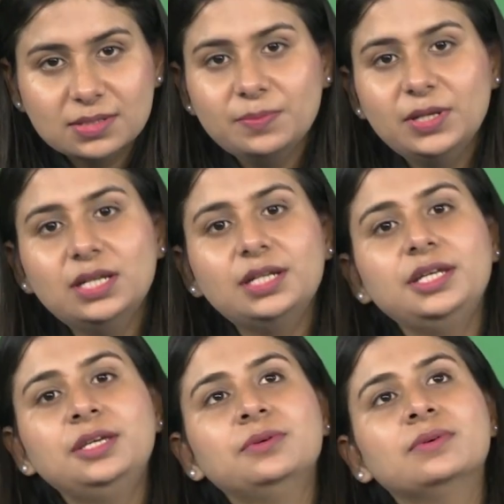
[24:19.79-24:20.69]

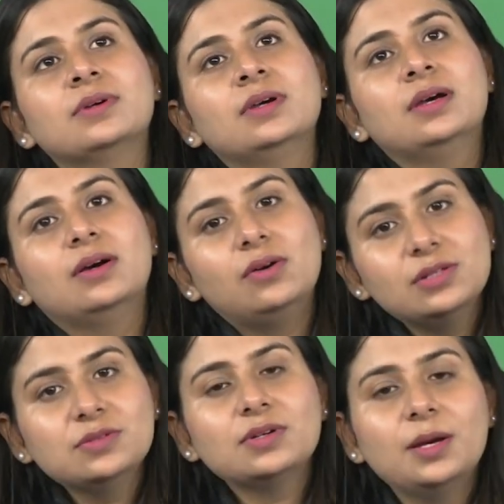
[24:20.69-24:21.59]
Similarly, you
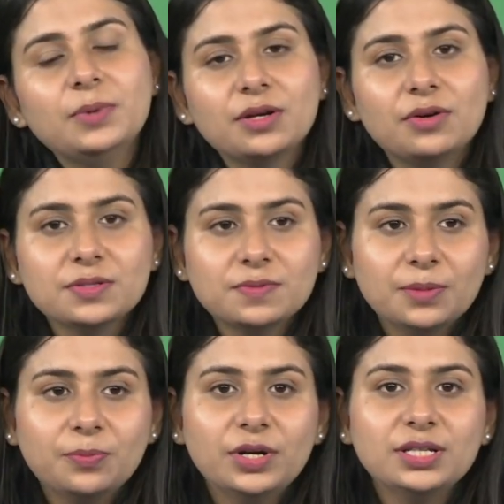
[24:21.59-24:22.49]
also come across
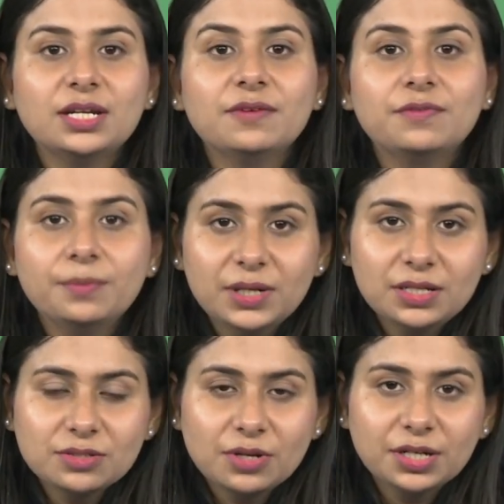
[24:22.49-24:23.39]
with the point that a
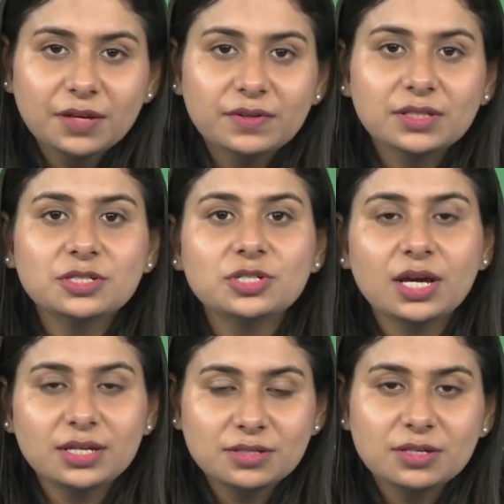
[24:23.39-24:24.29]
woman is not given the
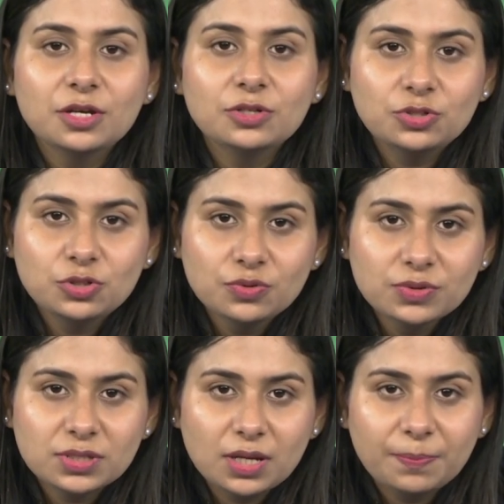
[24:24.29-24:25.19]
choice to
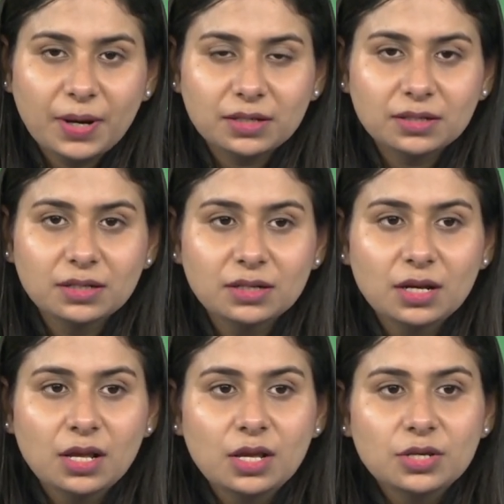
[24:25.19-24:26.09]
choose her partner.